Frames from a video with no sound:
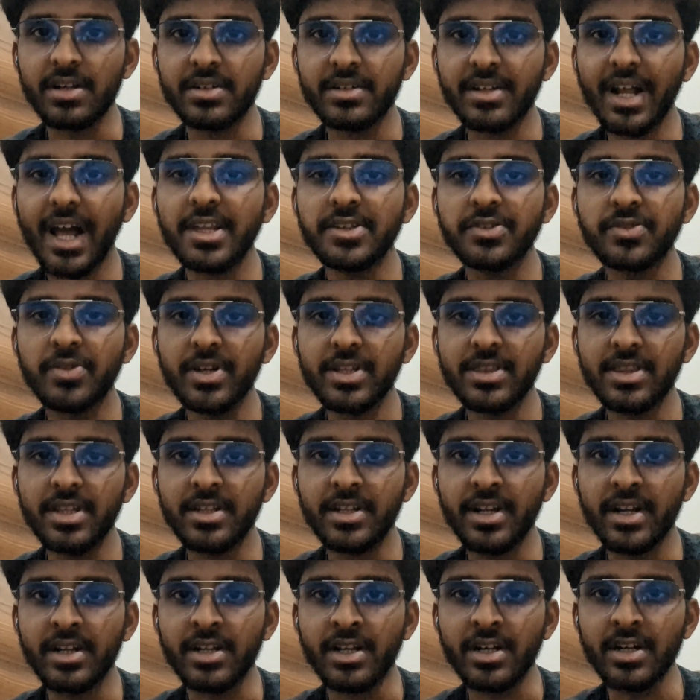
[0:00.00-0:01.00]
transferring the
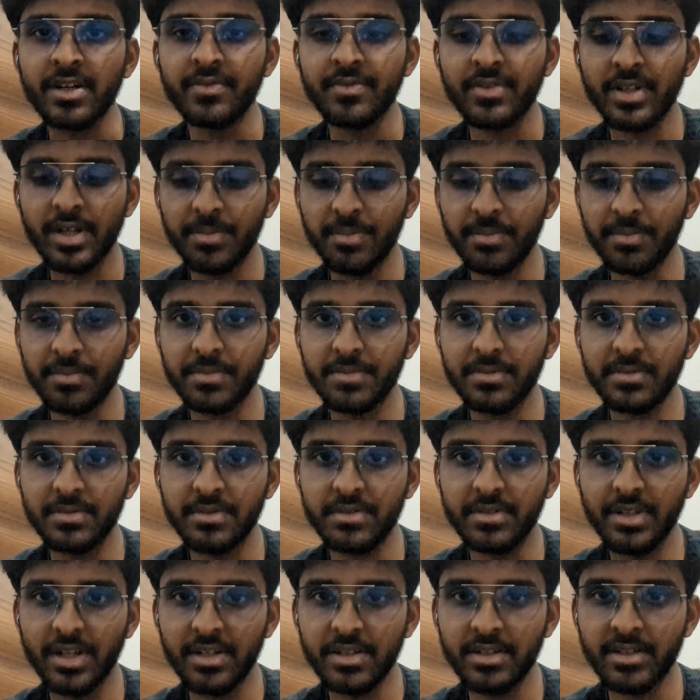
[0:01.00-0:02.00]
data from
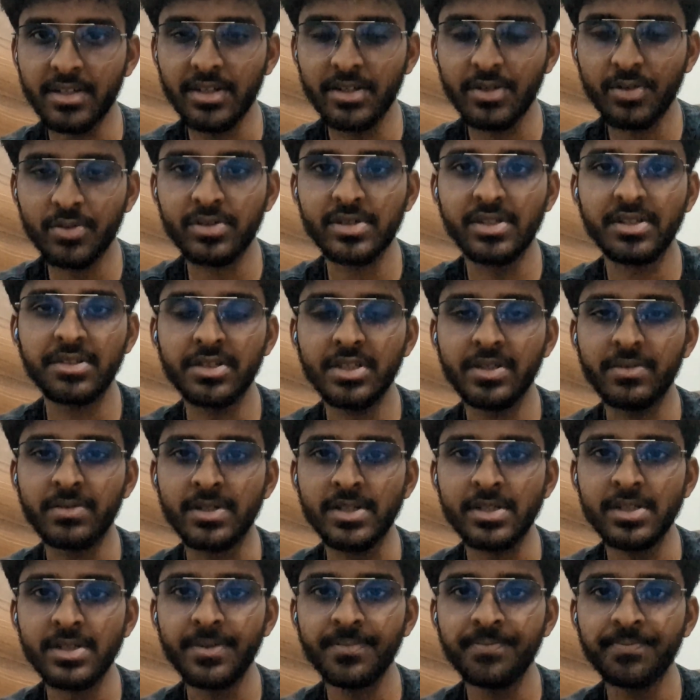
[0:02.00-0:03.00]
sender to the
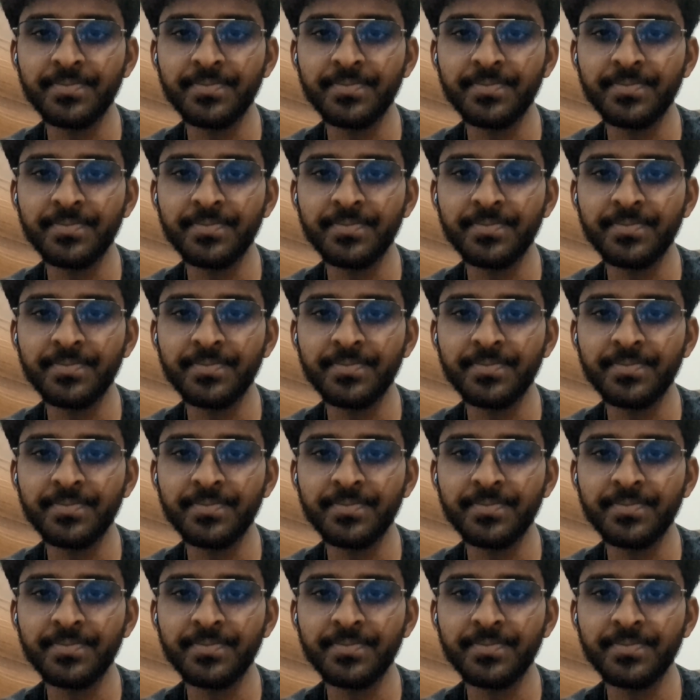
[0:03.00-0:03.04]
receiver,